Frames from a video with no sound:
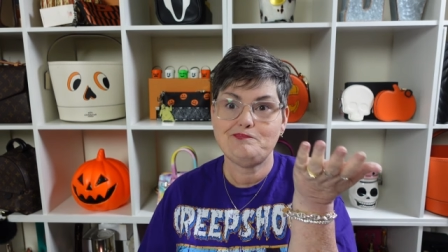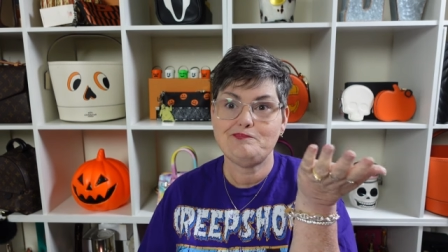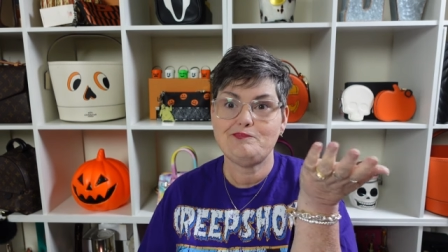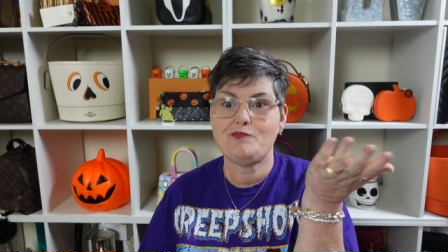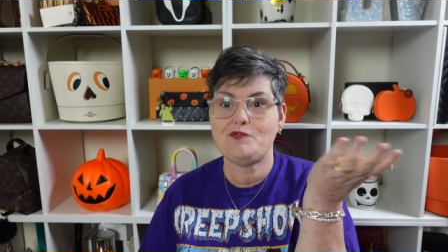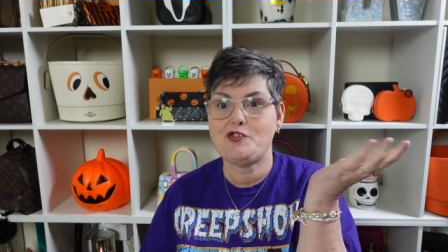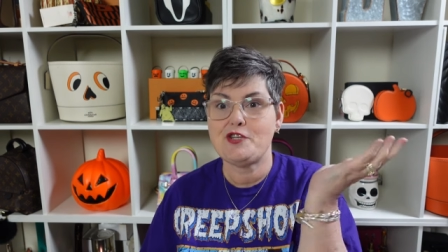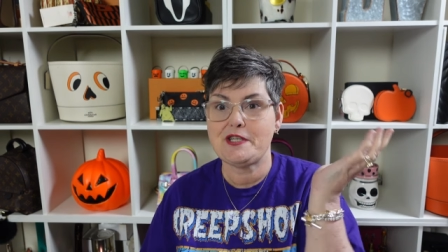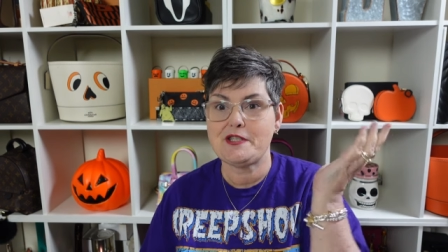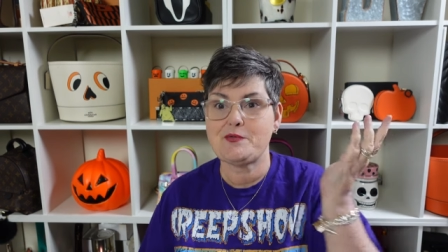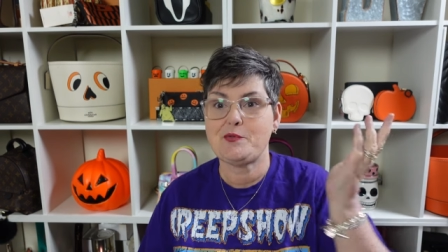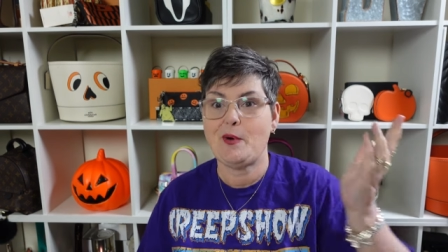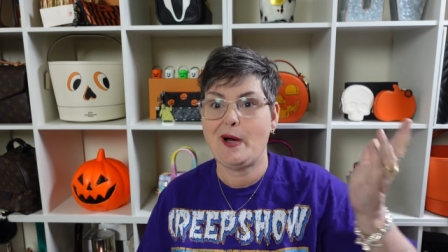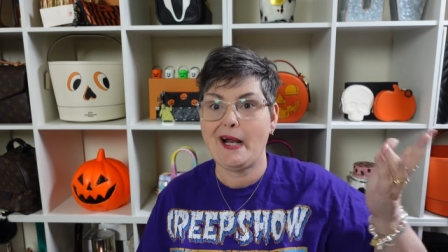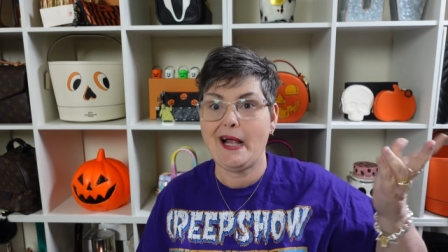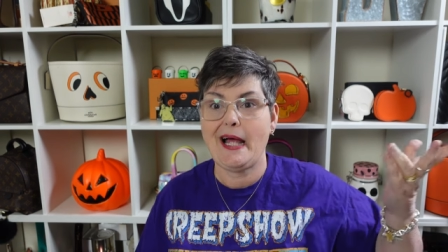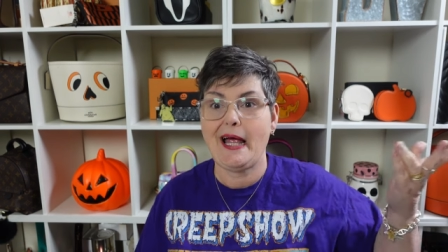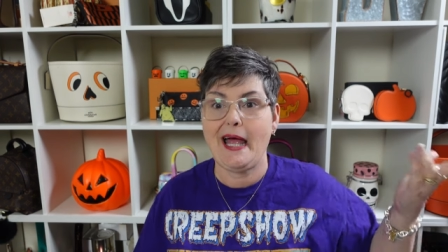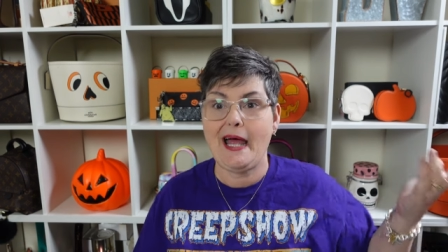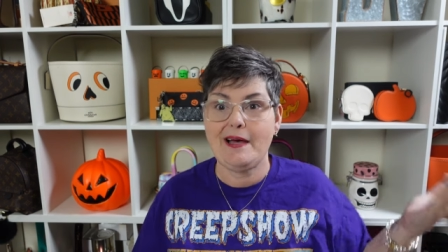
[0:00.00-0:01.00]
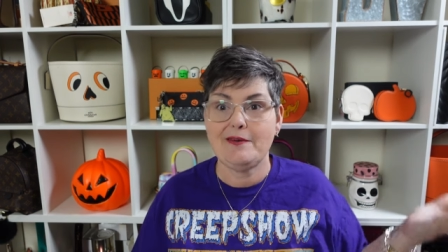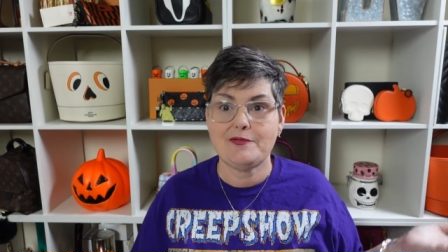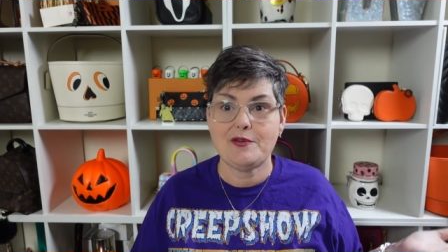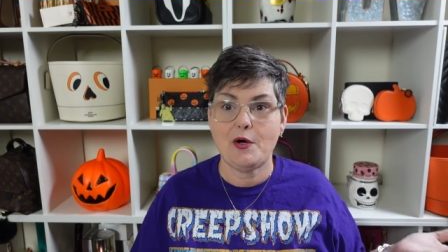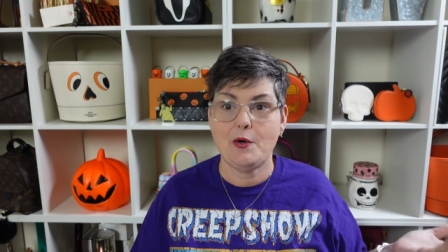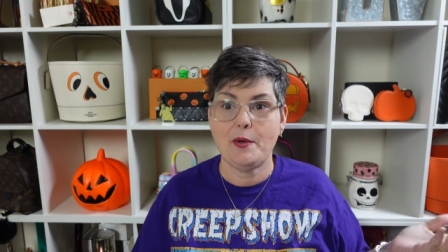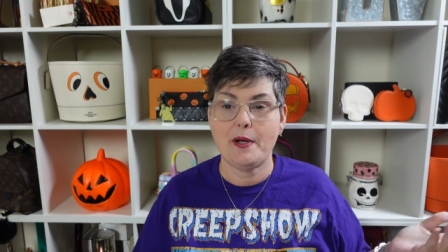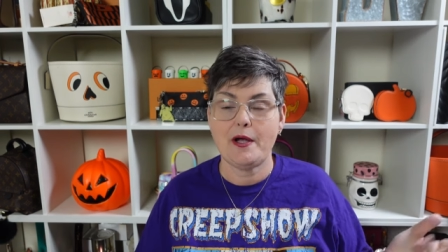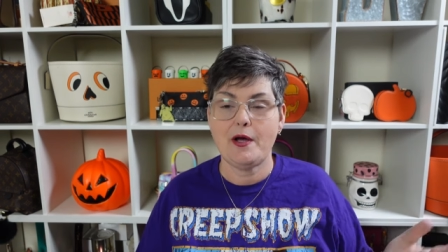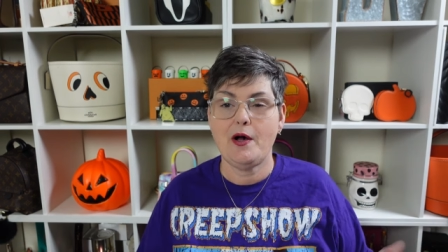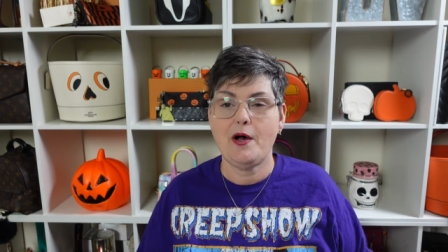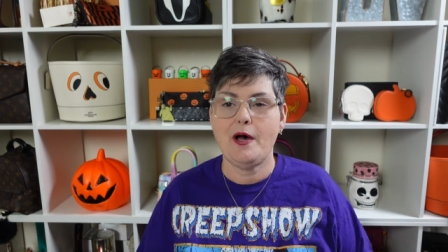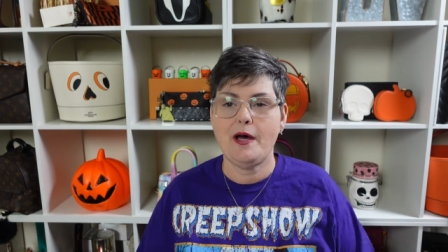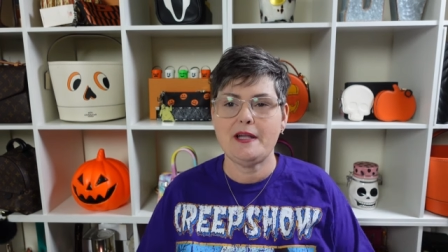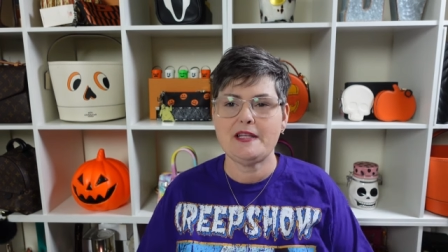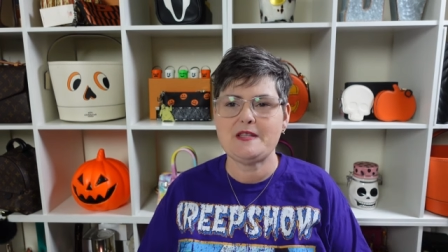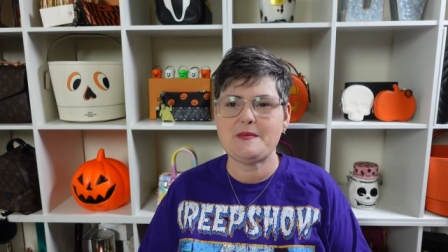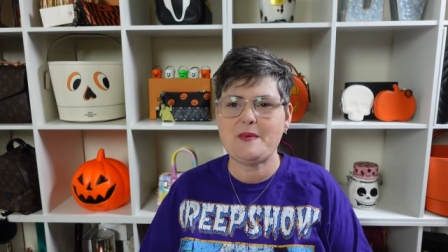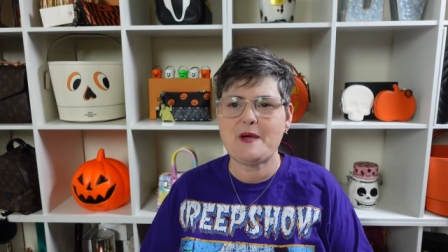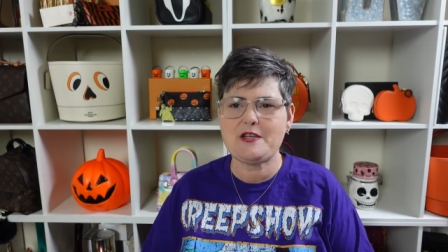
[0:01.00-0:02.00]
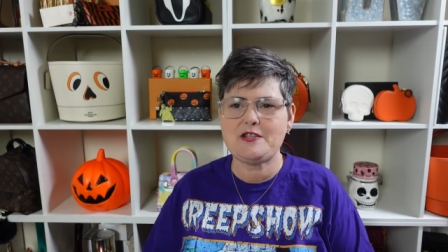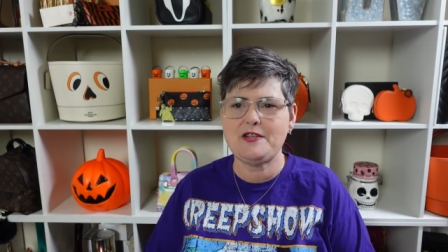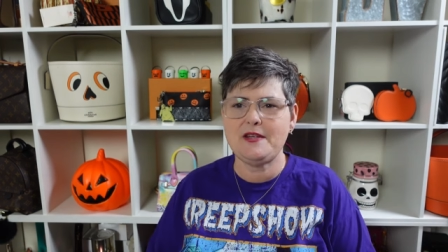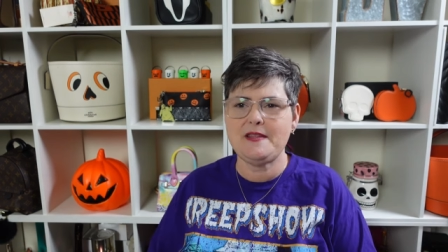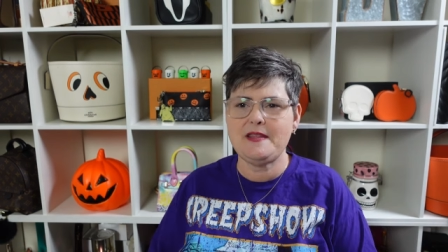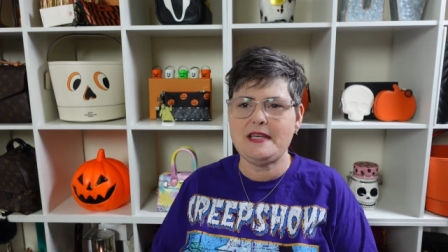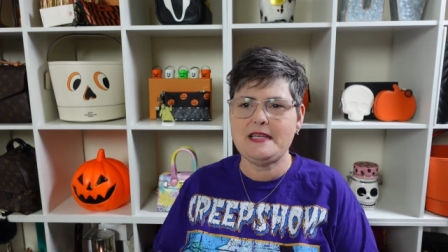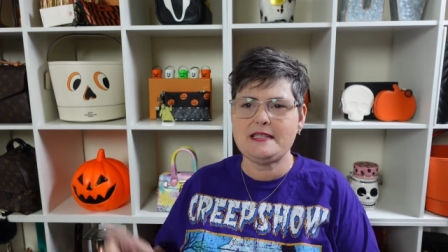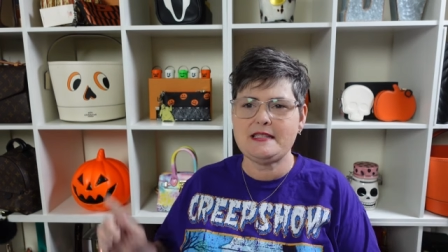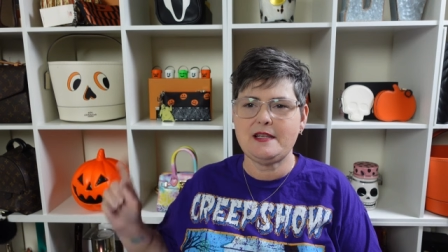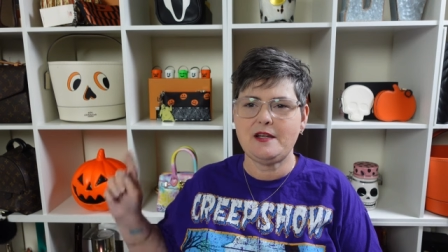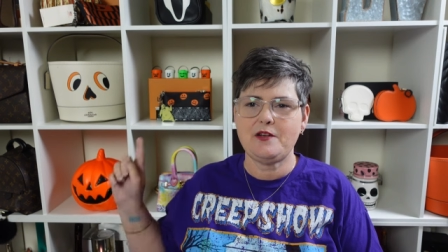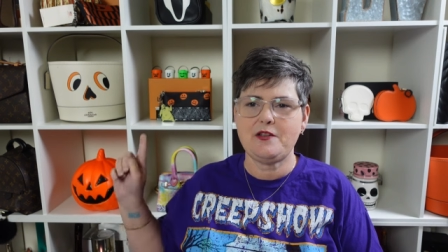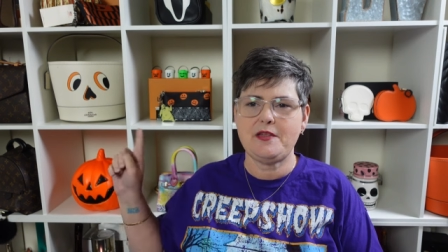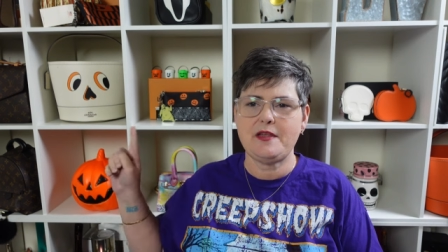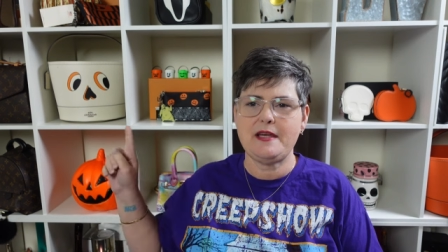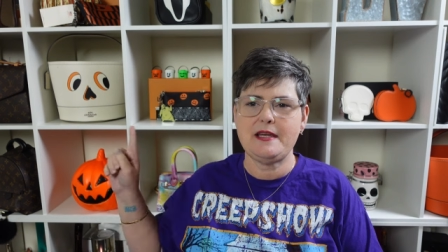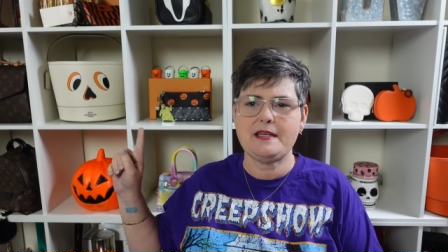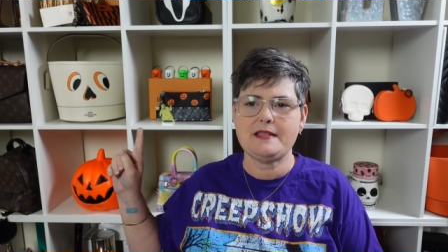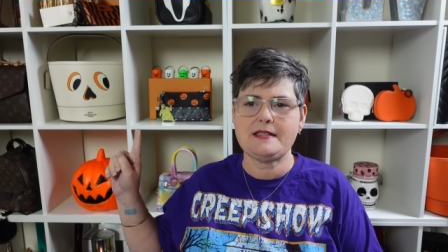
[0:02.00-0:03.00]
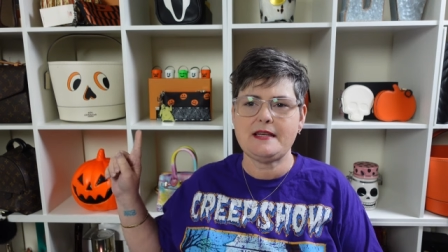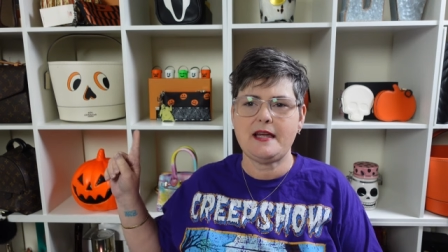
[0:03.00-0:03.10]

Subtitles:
just what I have going on, especially these little things.